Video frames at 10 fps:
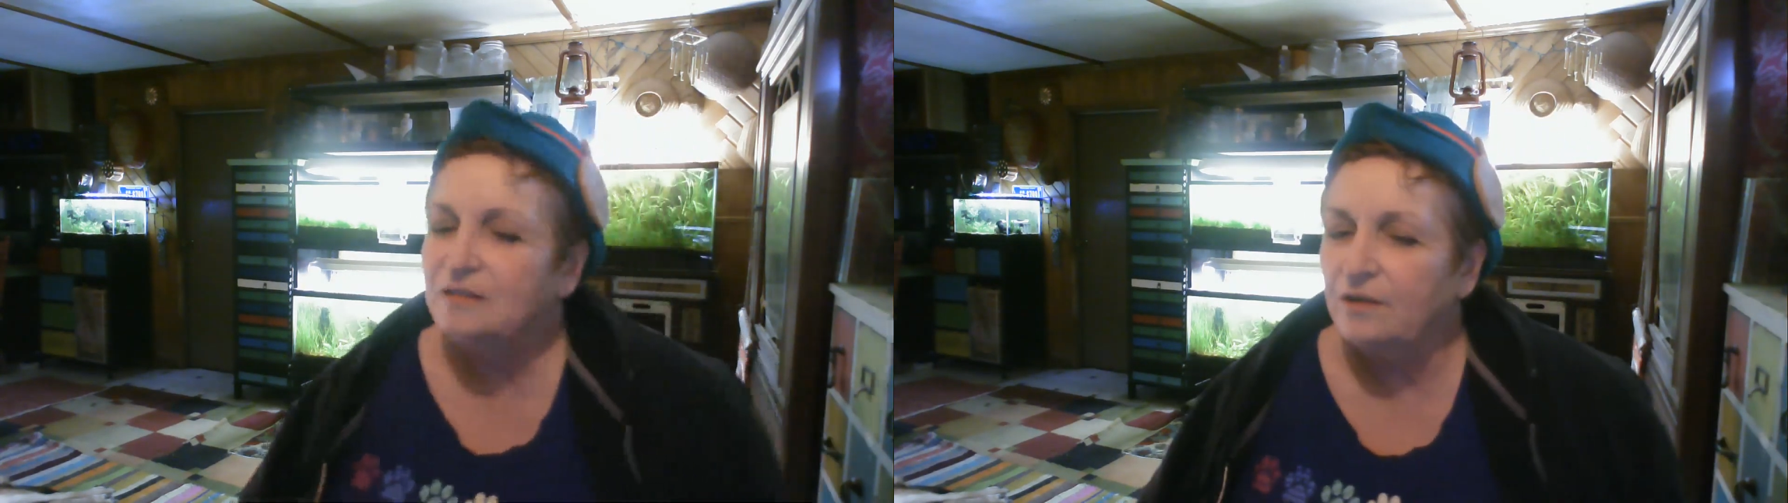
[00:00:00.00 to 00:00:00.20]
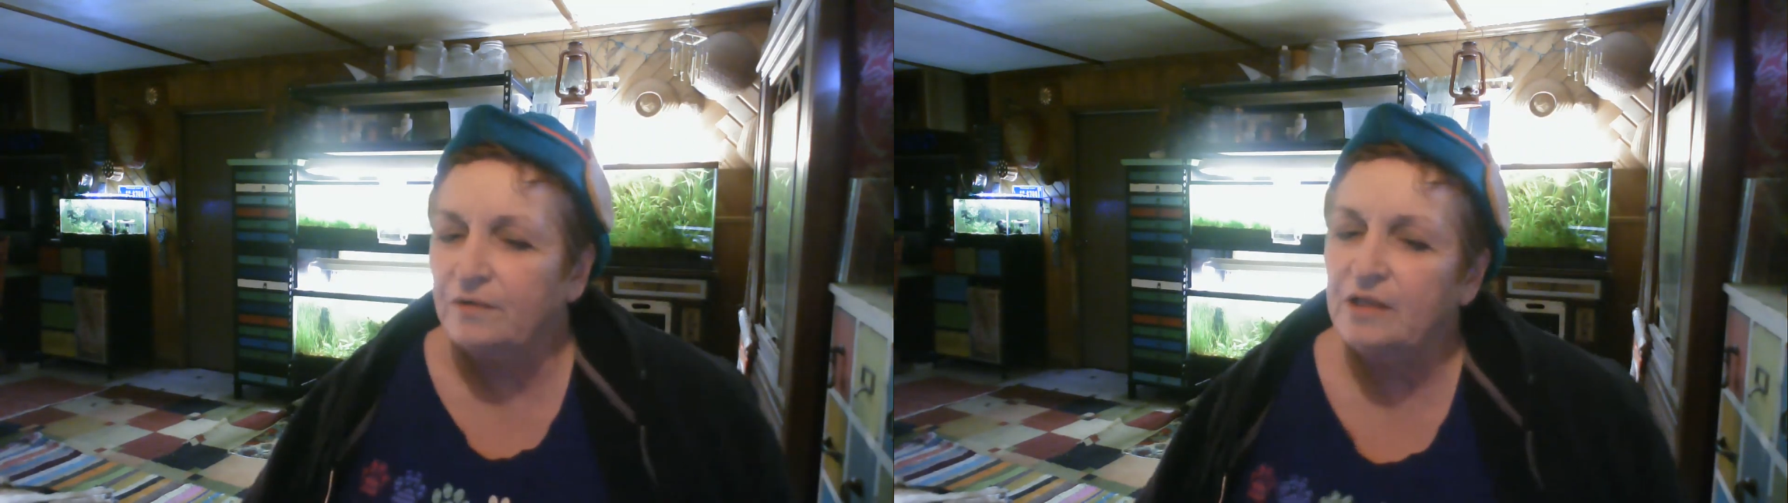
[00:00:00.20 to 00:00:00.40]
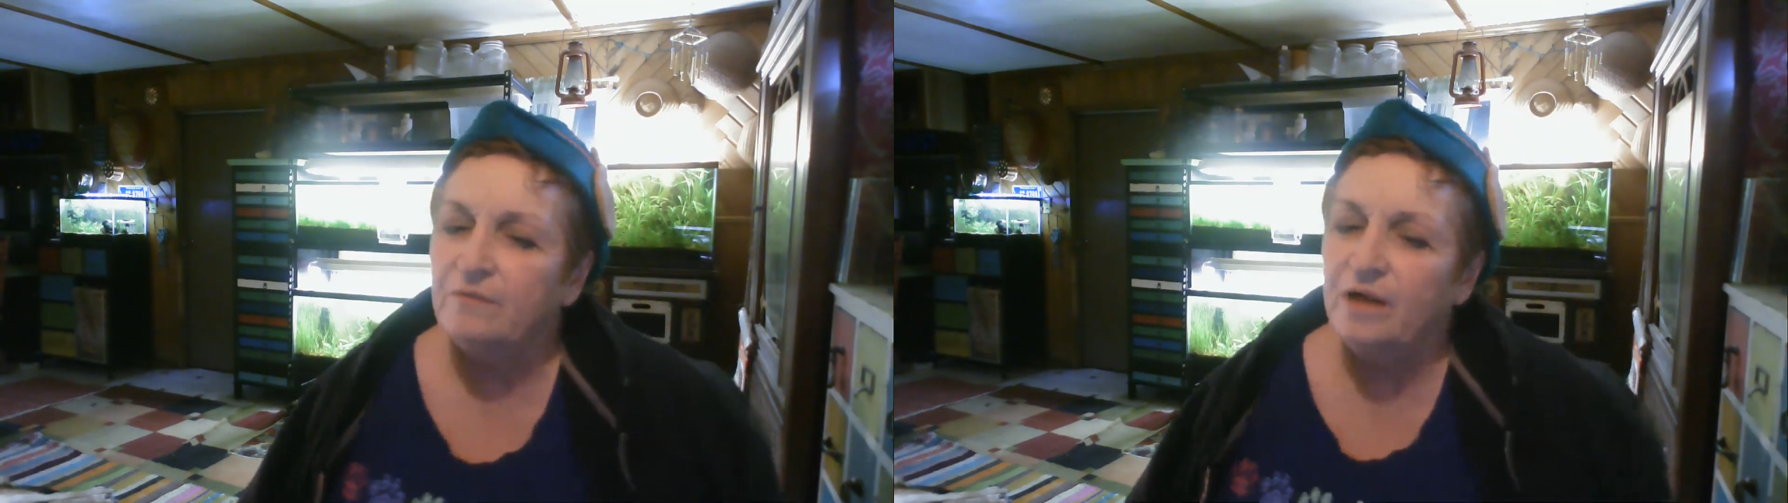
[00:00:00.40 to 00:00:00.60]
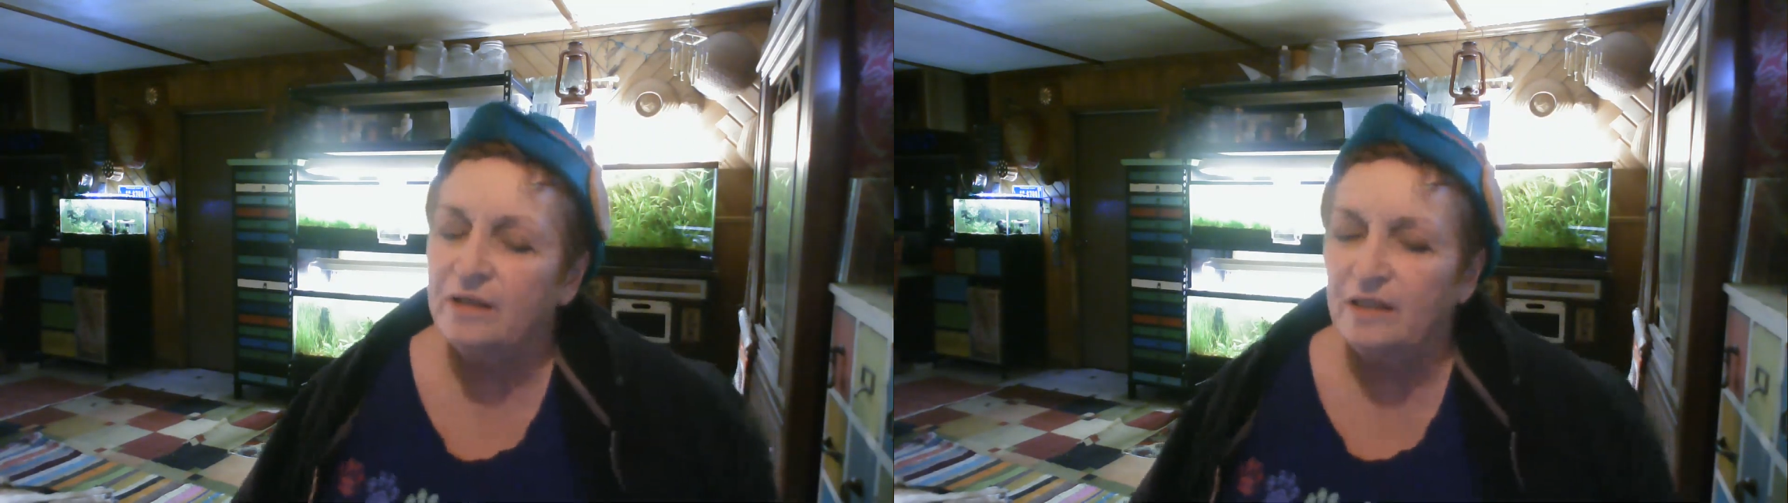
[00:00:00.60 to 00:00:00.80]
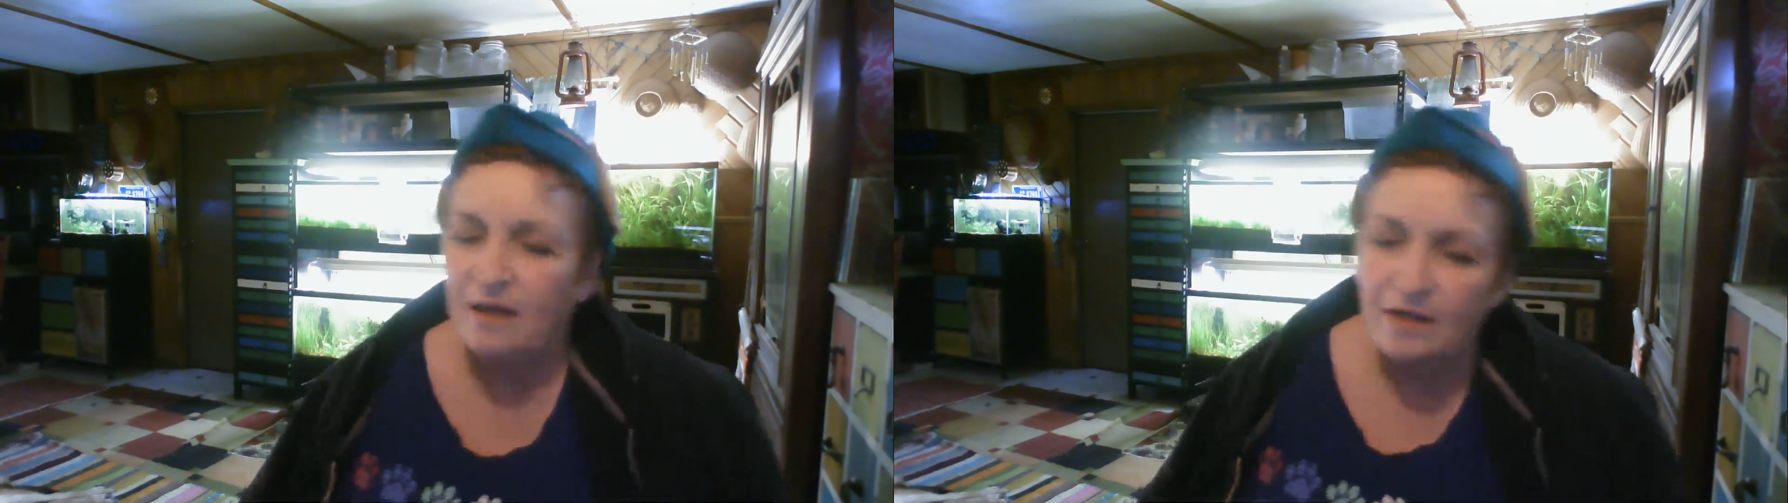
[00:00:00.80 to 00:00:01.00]
the only one
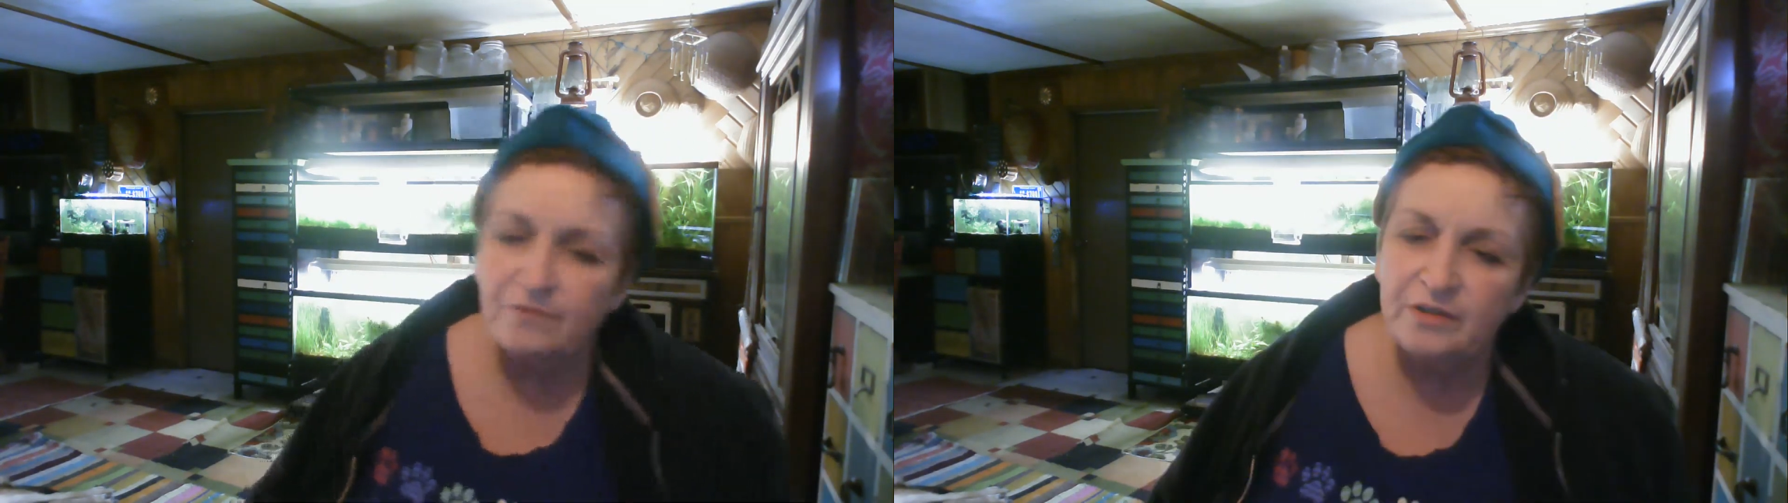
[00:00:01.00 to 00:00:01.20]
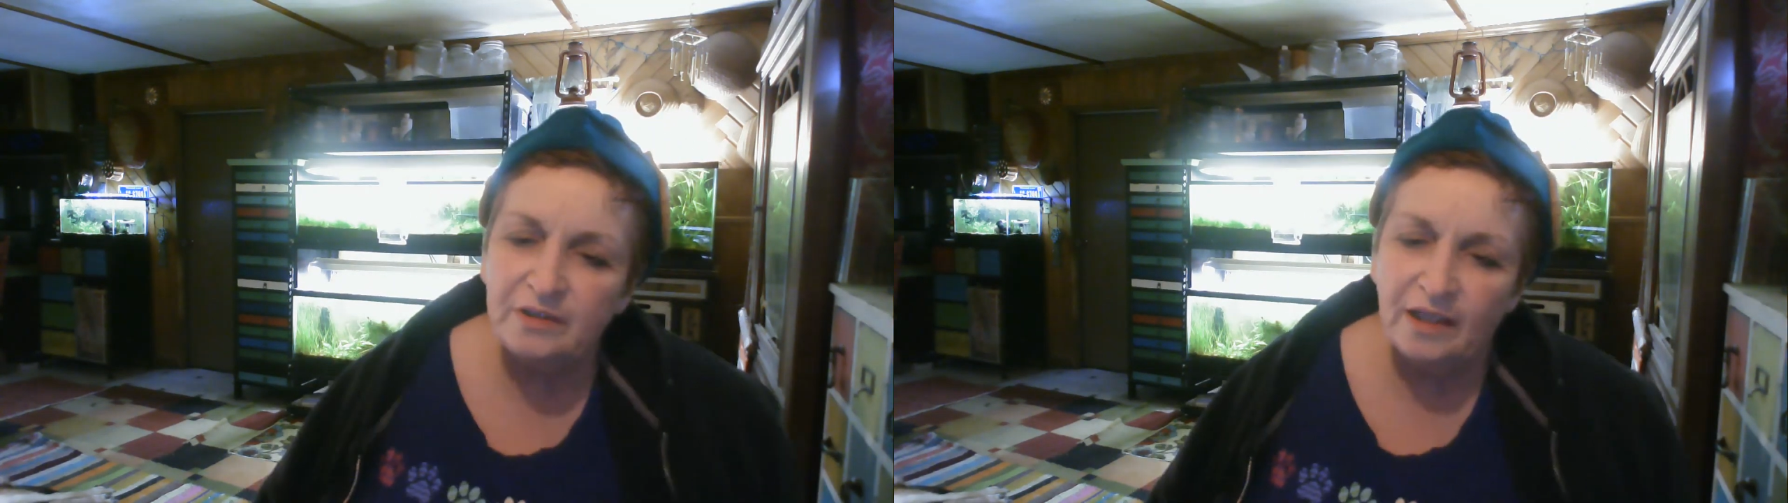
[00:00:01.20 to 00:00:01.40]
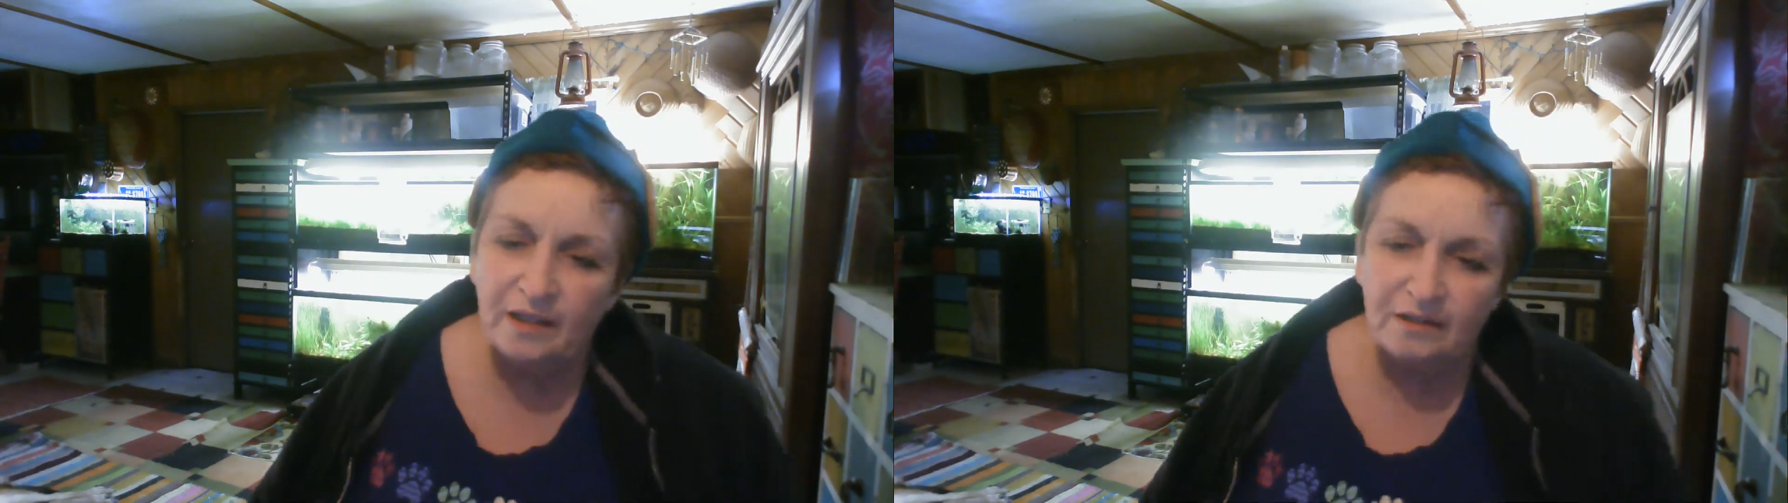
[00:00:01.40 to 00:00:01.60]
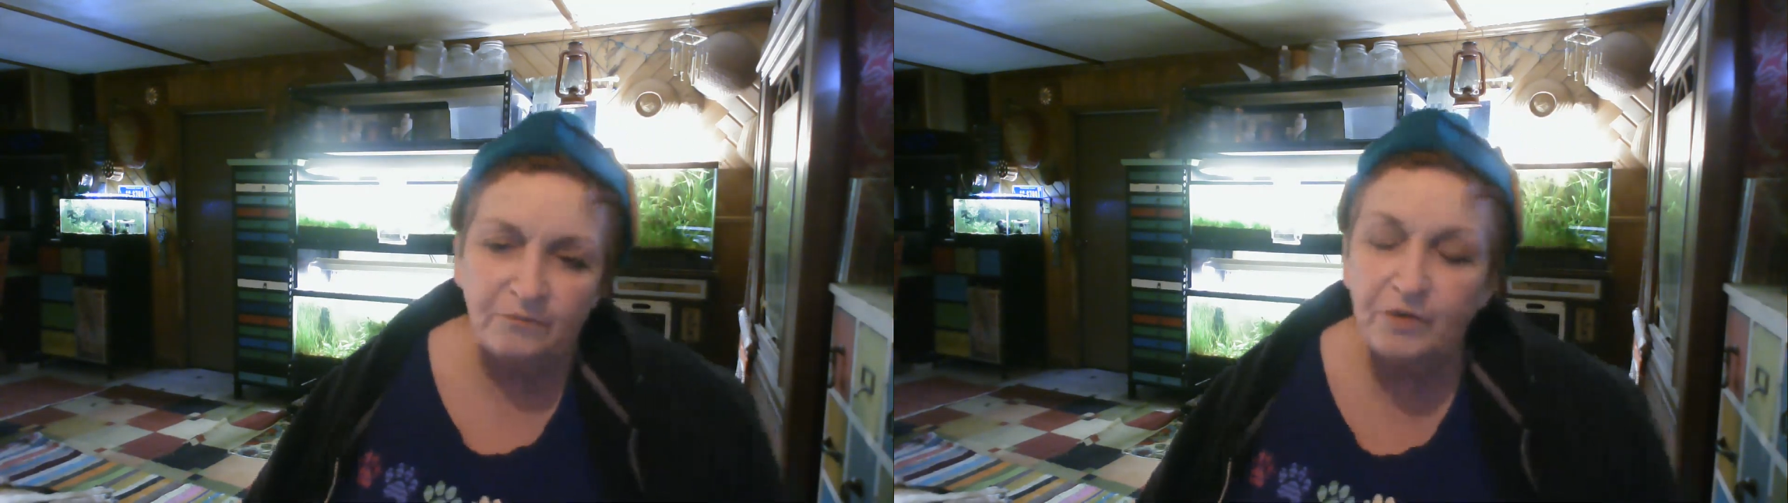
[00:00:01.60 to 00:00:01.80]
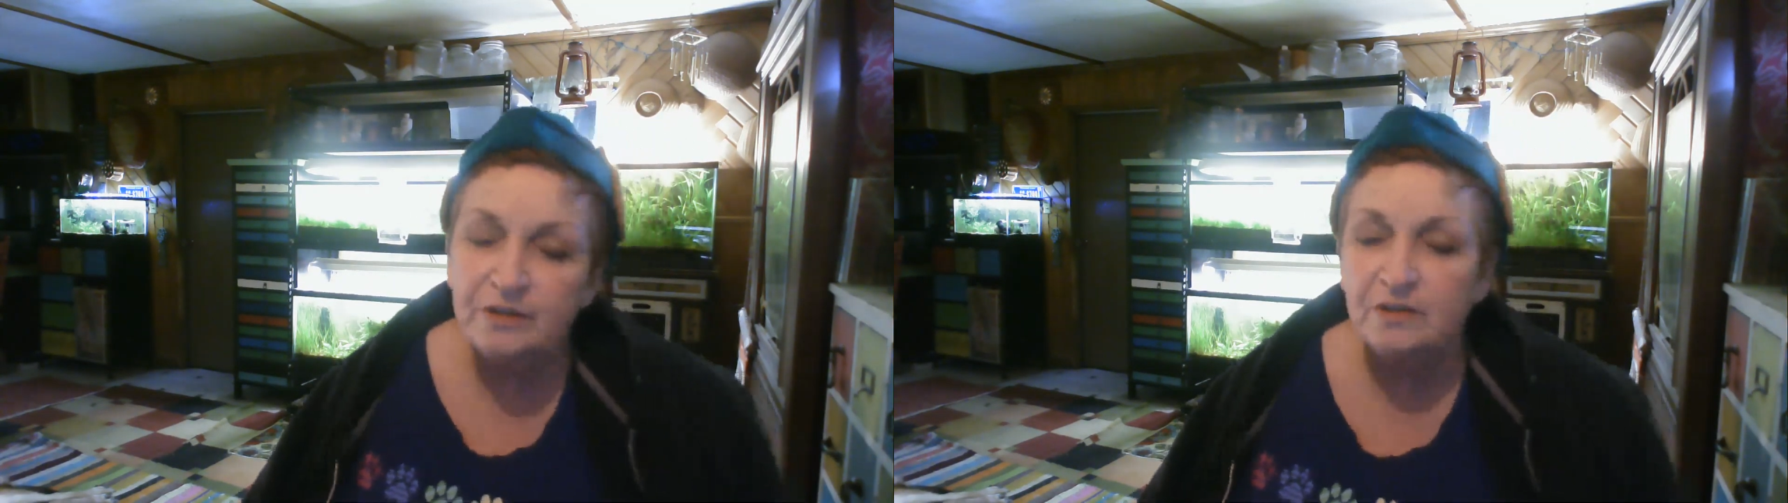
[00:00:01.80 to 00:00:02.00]
that I would